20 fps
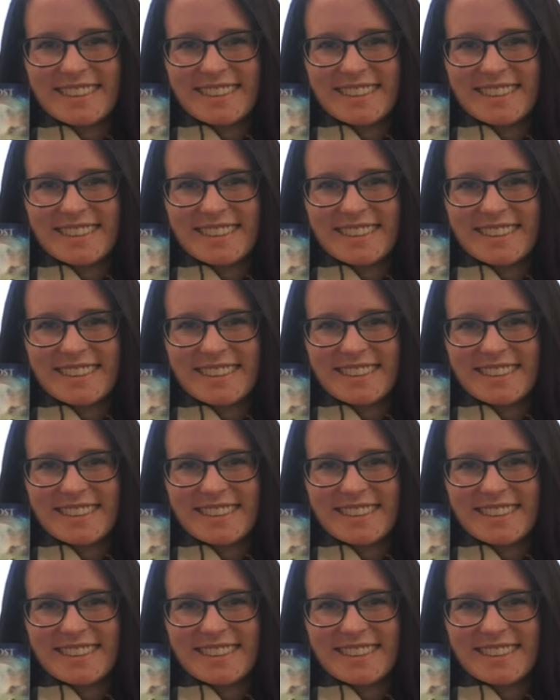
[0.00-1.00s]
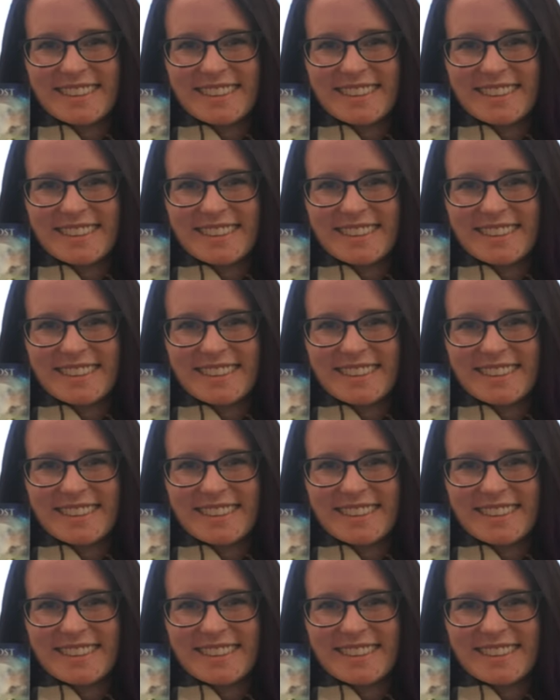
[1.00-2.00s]

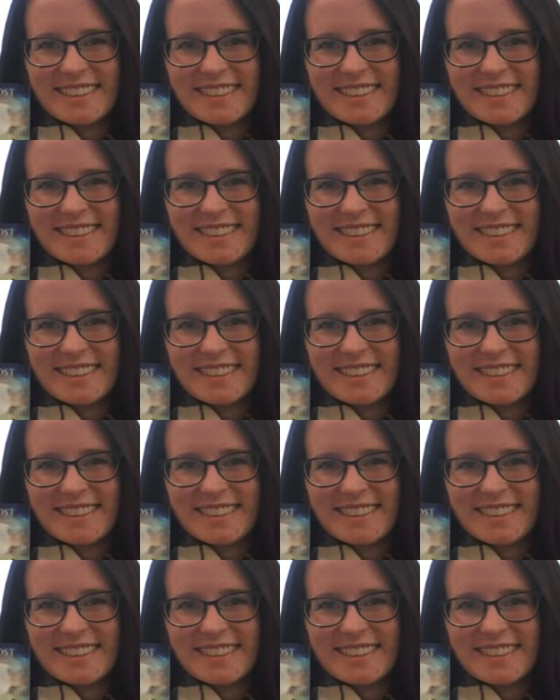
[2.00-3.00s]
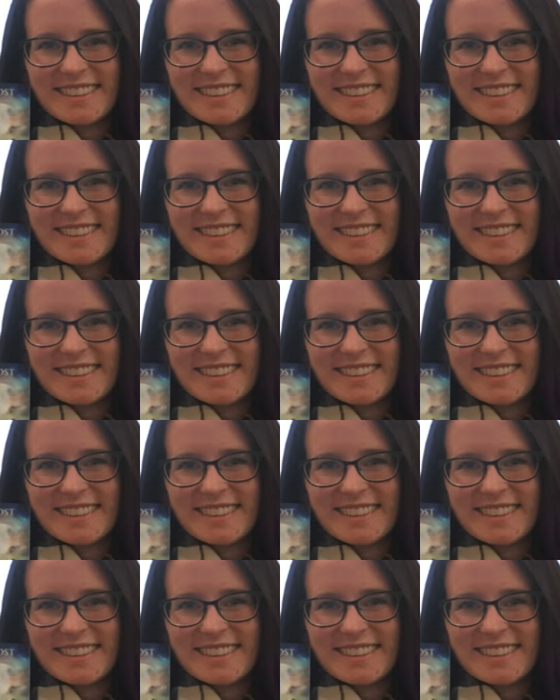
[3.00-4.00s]

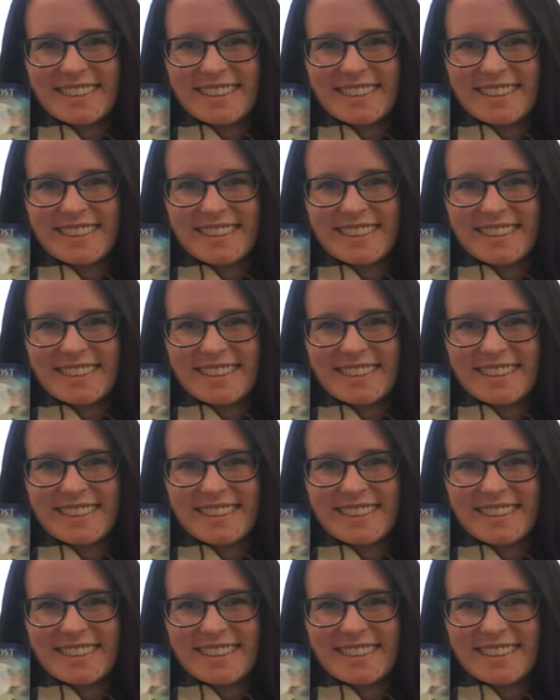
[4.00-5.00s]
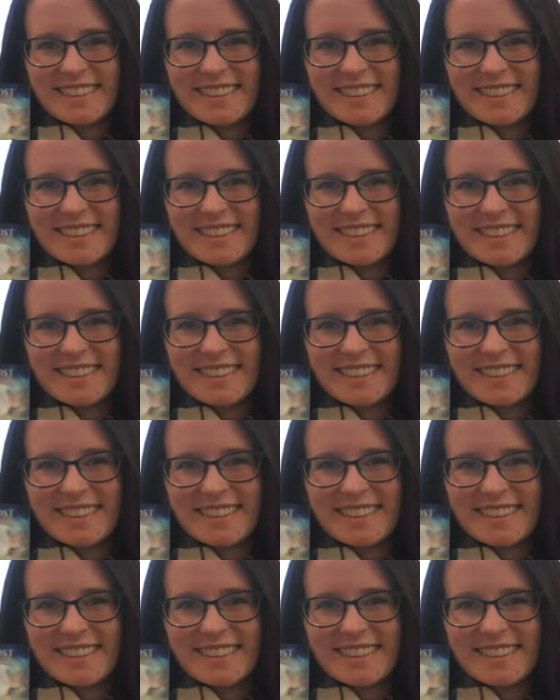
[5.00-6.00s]

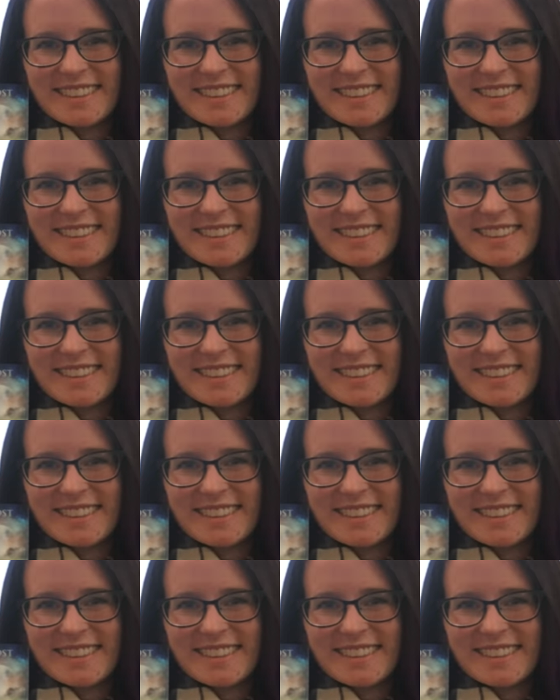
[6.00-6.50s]
[no speech]